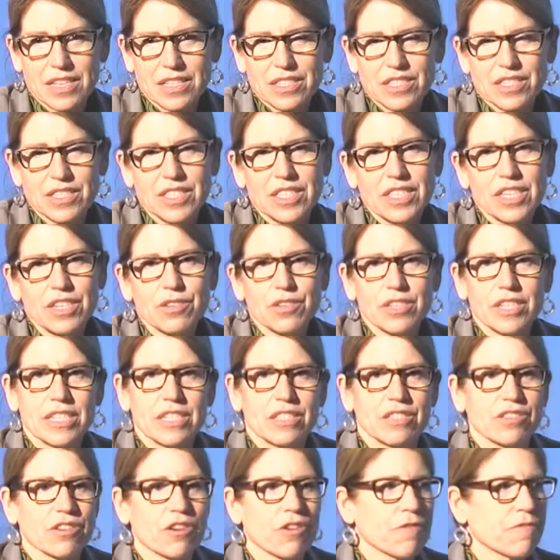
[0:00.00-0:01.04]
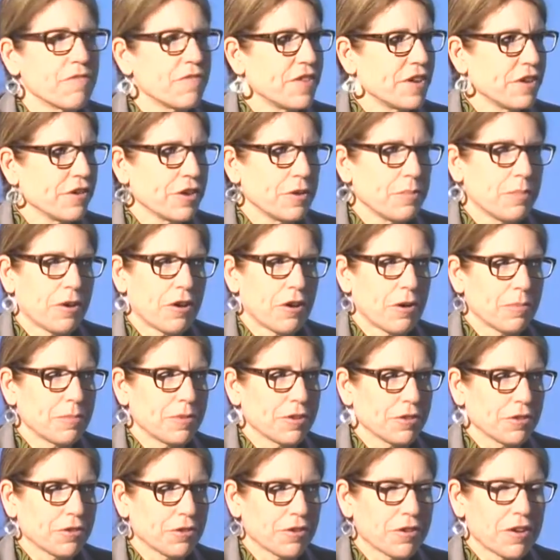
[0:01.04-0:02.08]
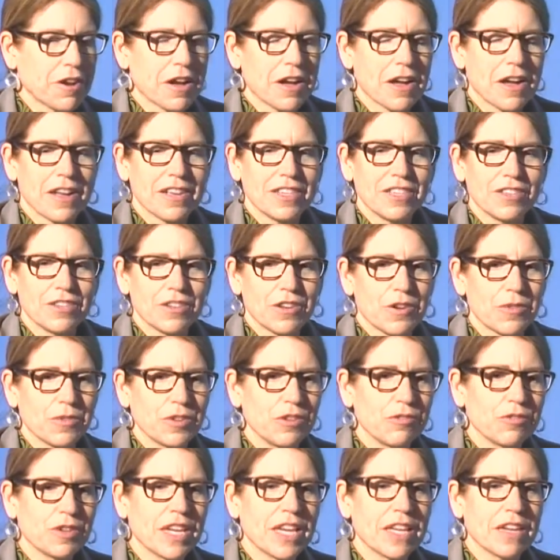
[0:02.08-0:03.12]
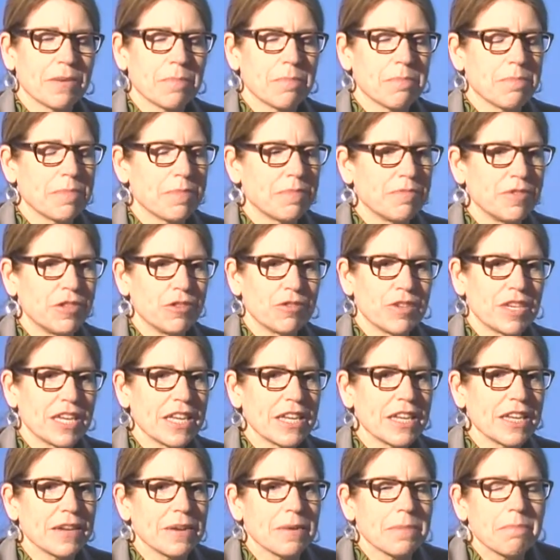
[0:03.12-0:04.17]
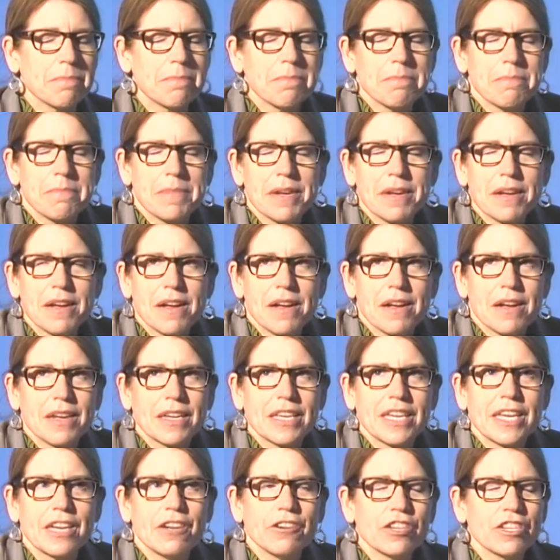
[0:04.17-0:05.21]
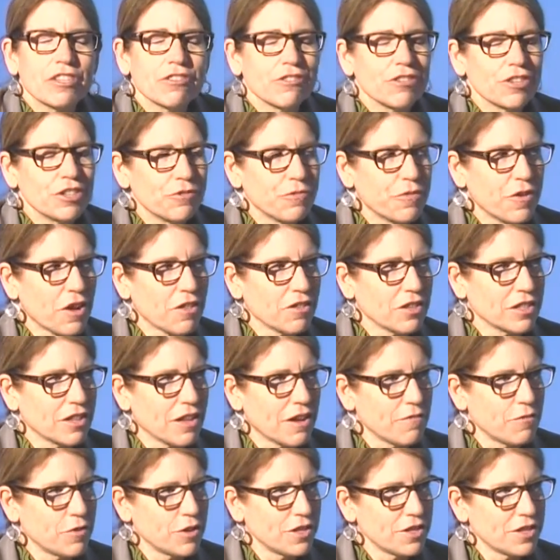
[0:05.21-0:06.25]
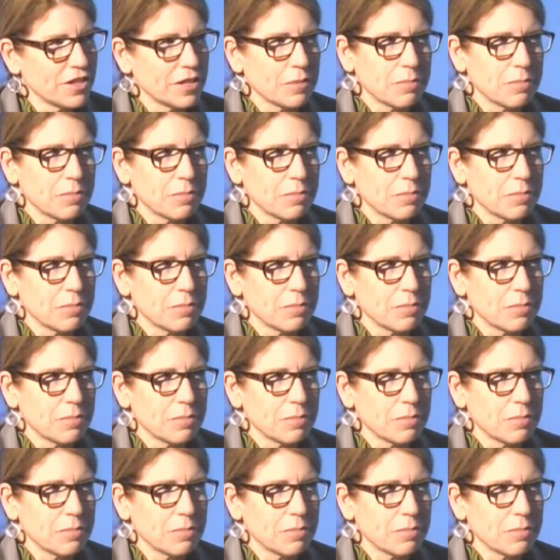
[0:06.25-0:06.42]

Series are very popular. You get a character you fall in love with in